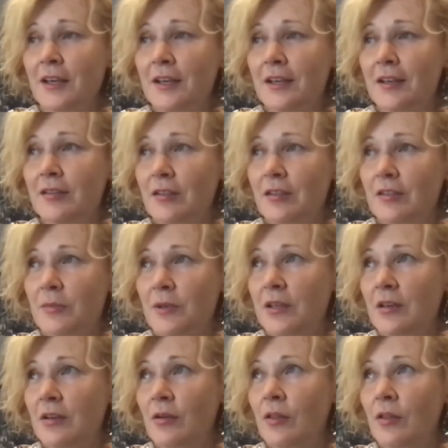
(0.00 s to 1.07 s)
He said to
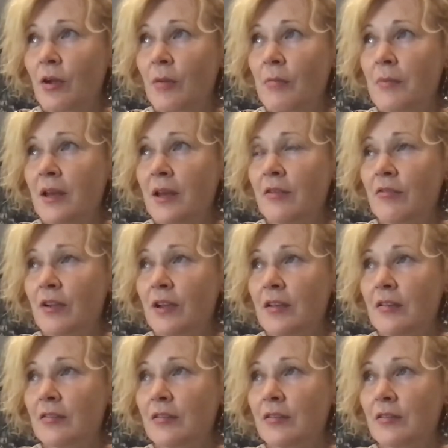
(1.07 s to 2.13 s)
me, there are many
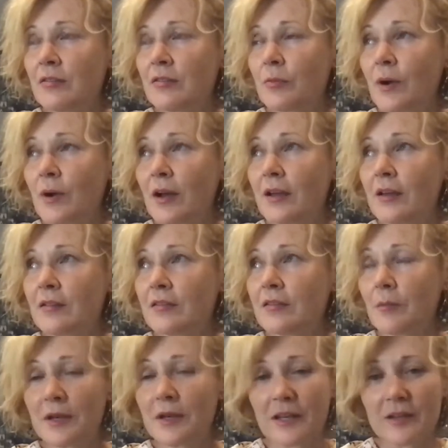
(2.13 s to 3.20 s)
reasons why
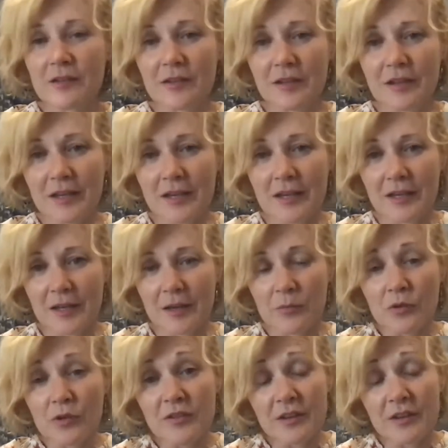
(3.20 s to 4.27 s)
someone gets a gig, and
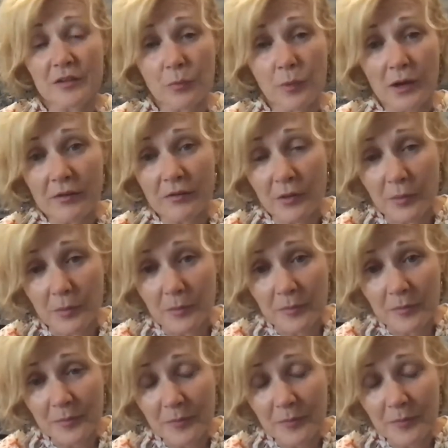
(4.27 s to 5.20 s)
music is one of them.